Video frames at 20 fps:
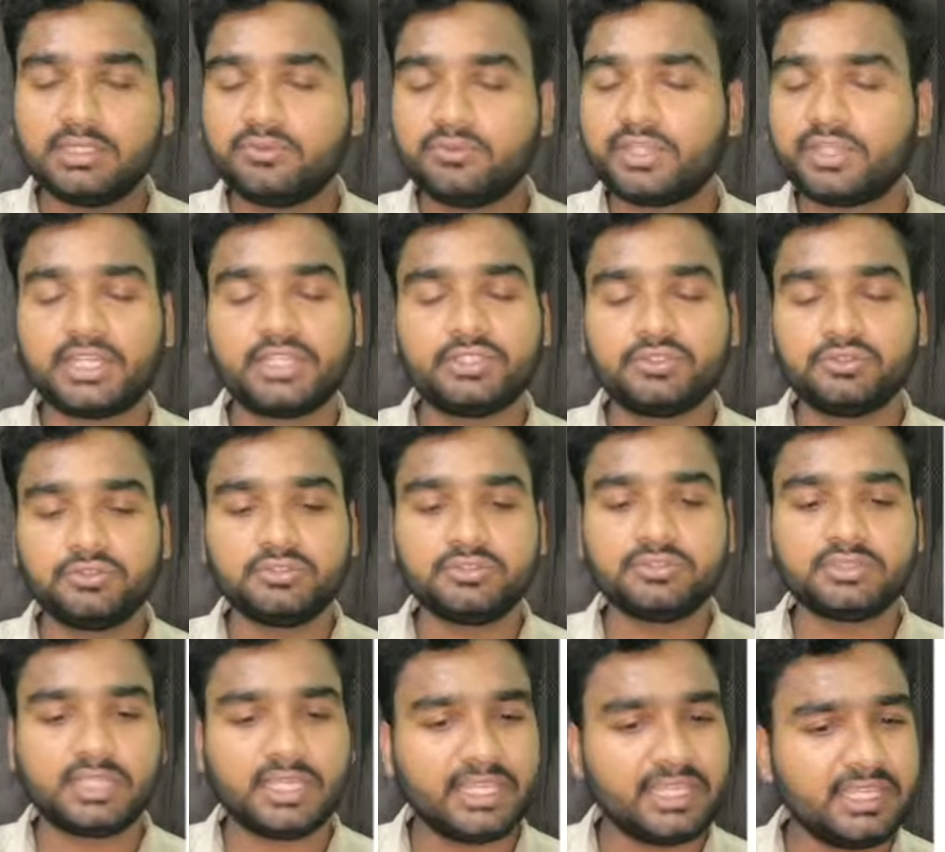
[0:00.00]
we can use
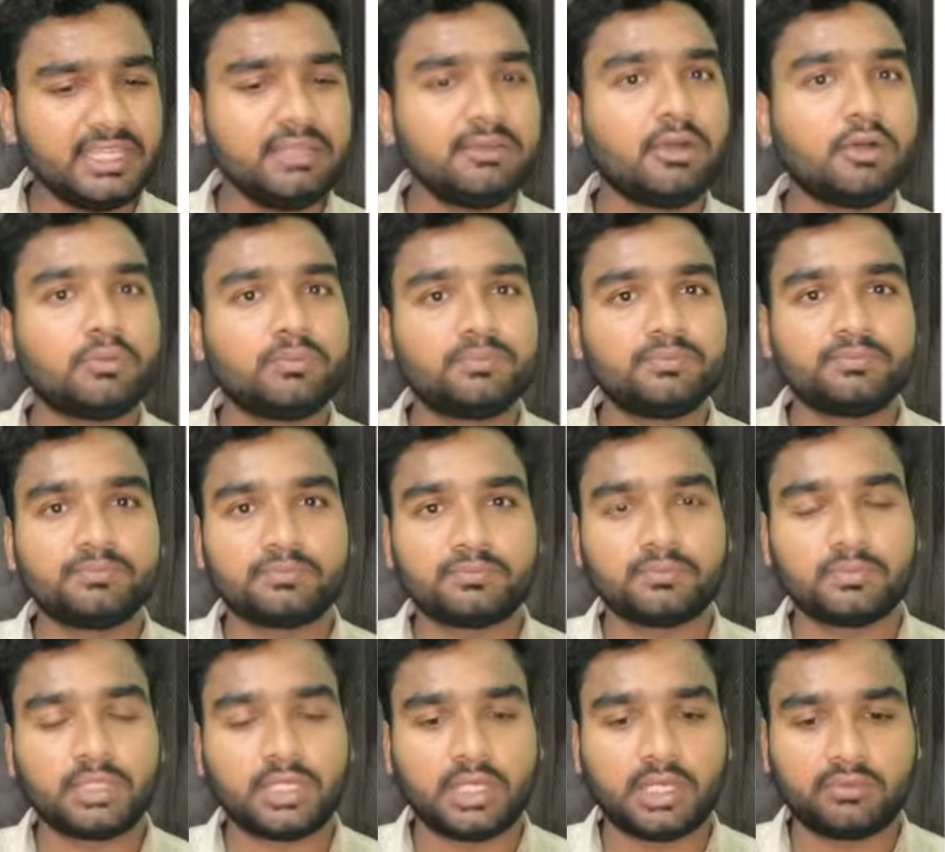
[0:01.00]
any of
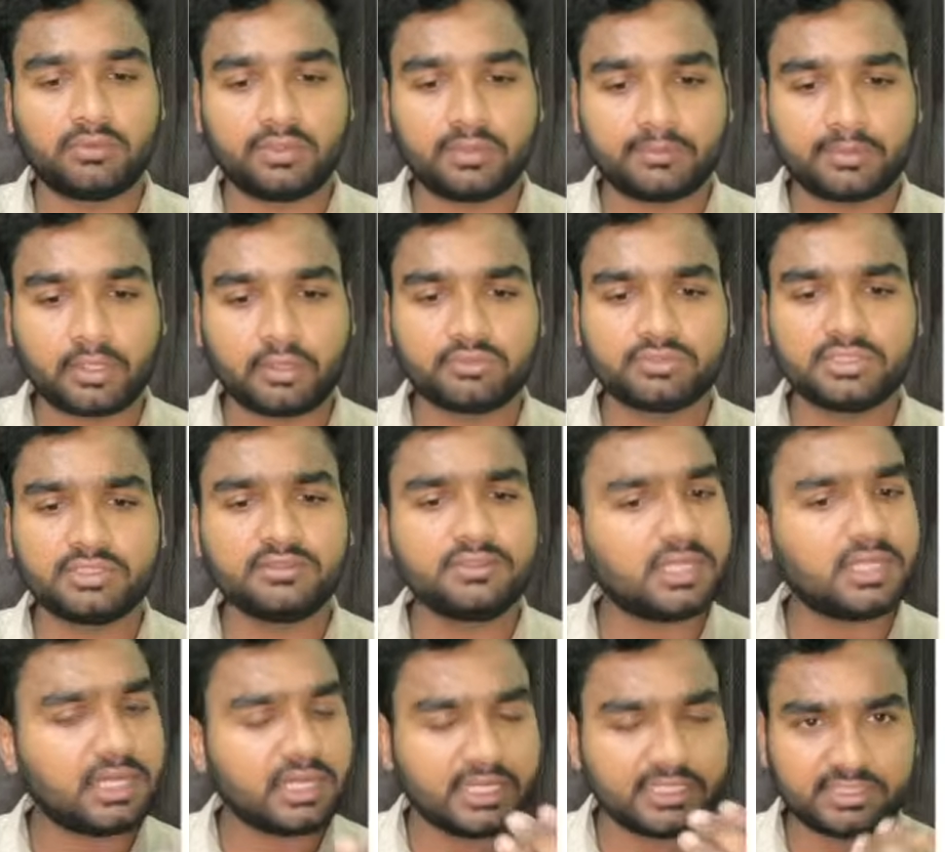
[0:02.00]
web browser,
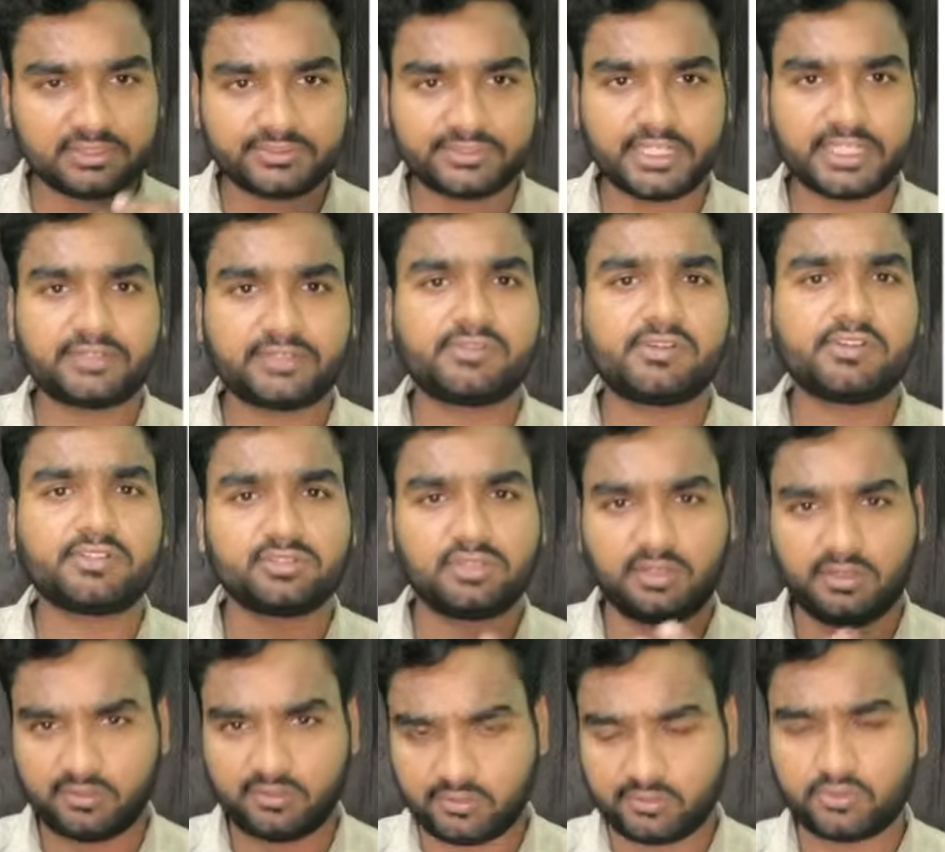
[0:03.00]
either Firefox
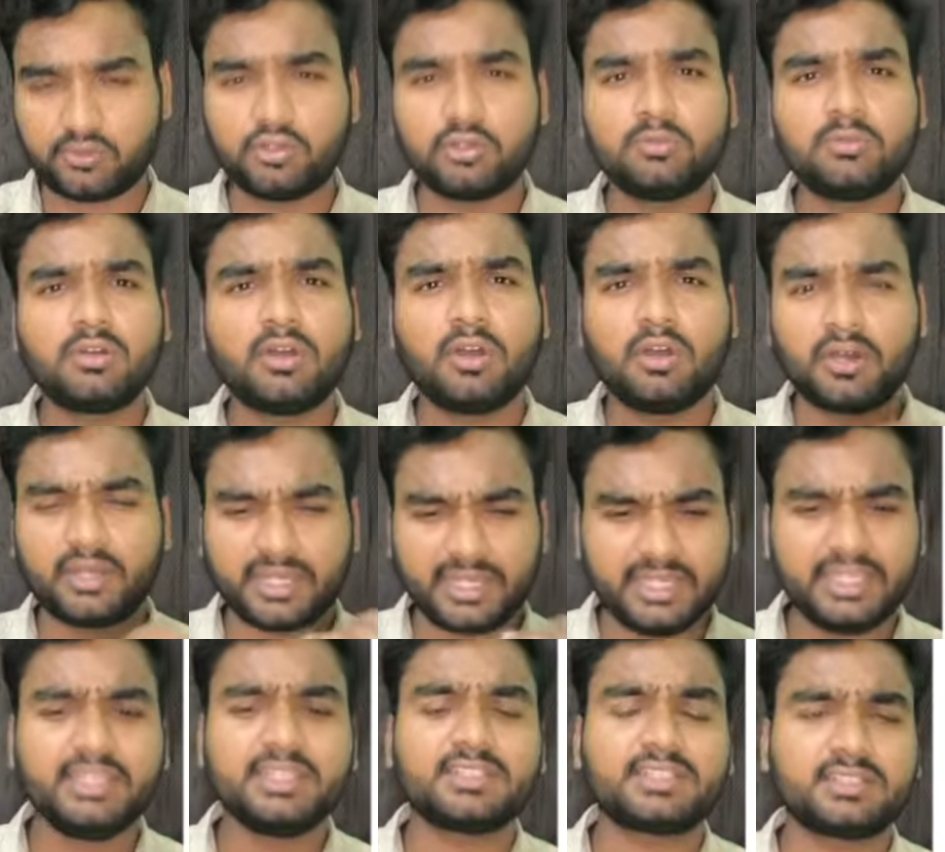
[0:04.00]
or Chrome or
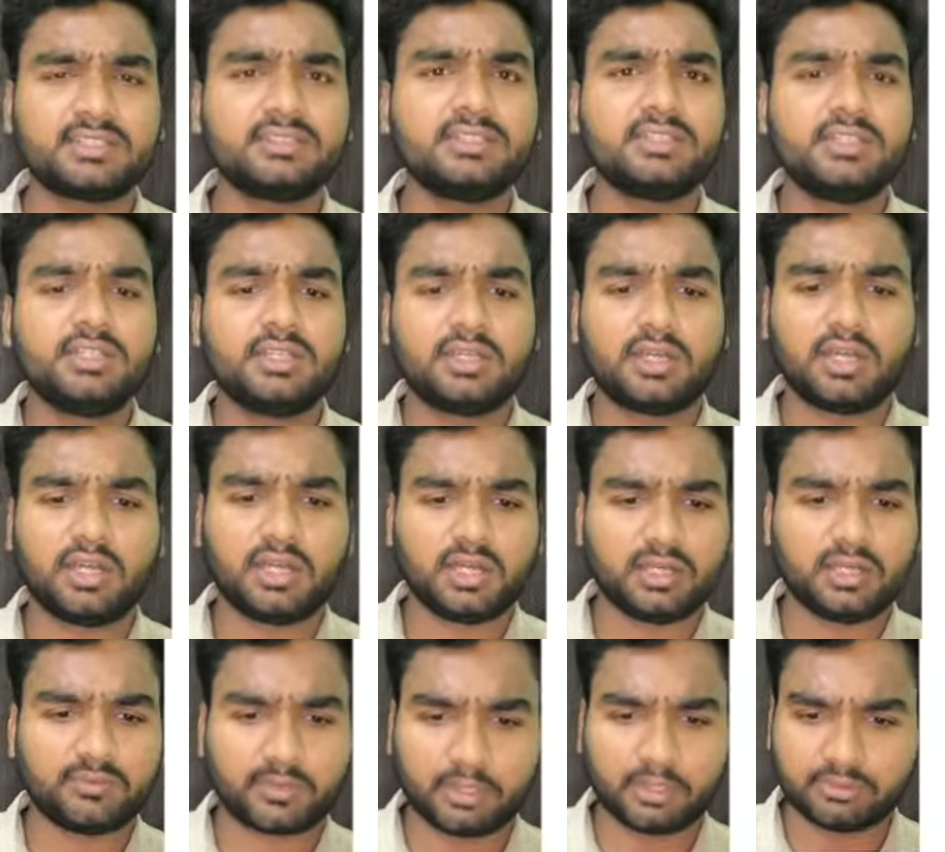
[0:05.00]
any other
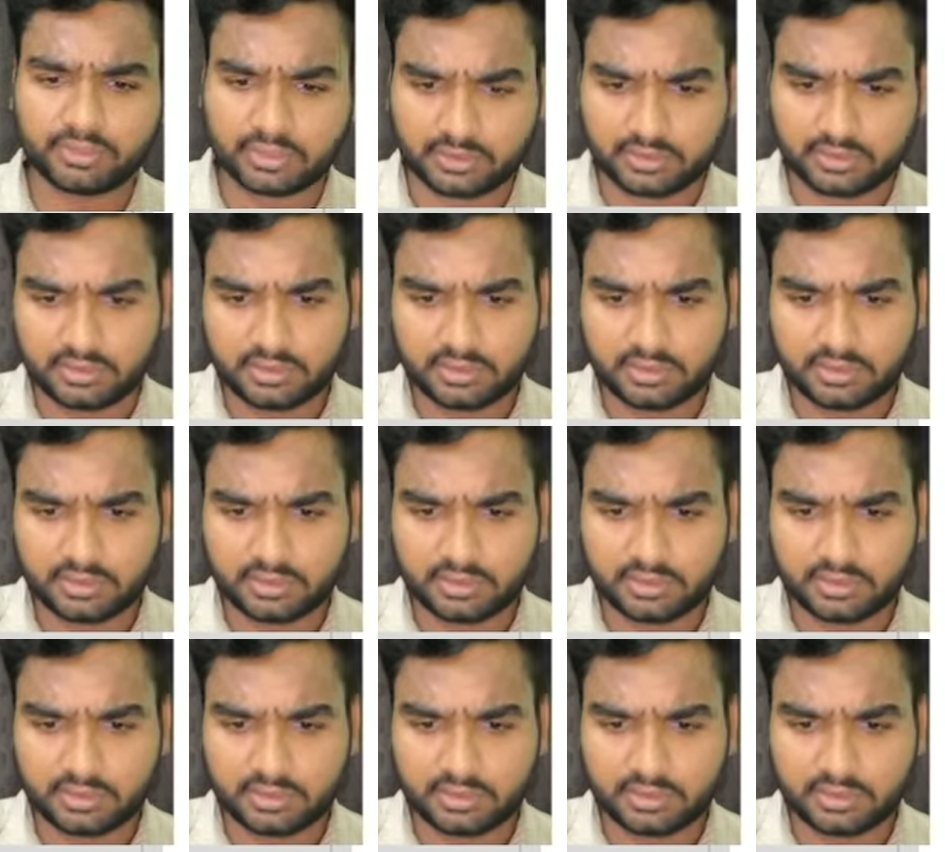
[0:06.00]
browser.